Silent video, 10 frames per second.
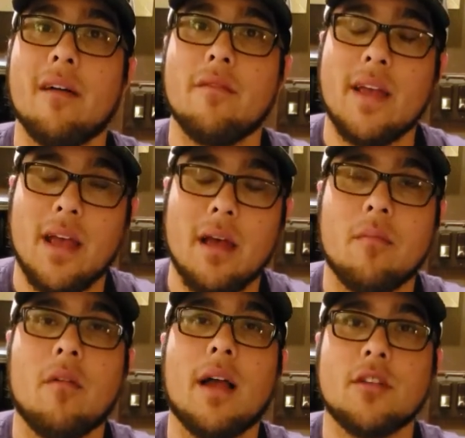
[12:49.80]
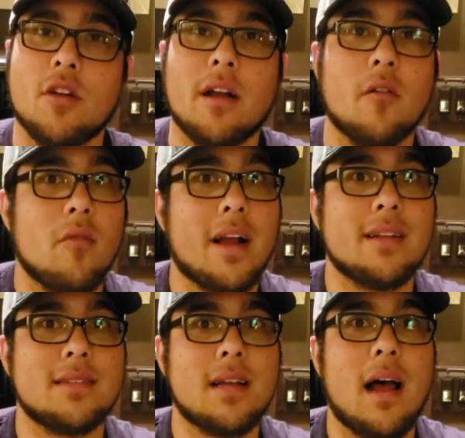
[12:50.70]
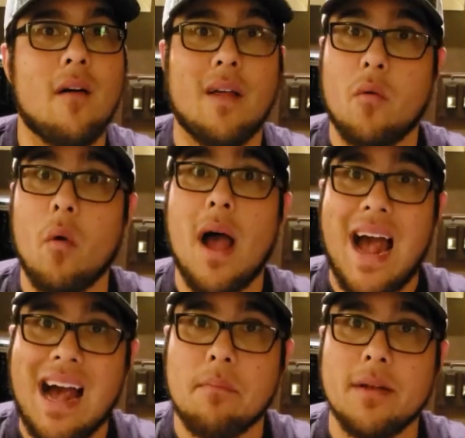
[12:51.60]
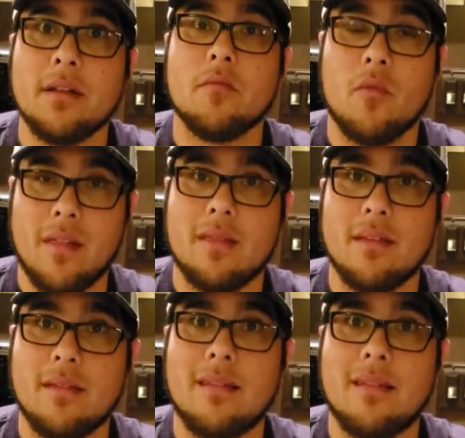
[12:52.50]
of him like trying to reconcile like what happened with this